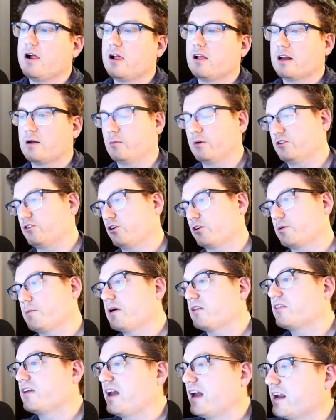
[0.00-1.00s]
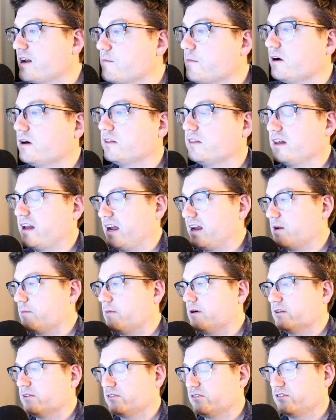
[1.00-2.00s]
And we talked about the anima and the
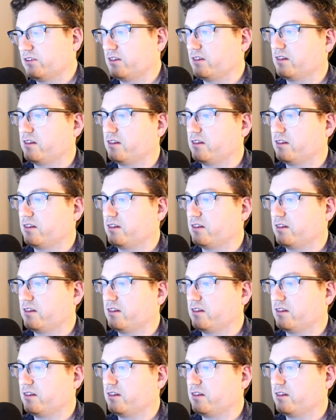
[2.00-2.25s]
animus and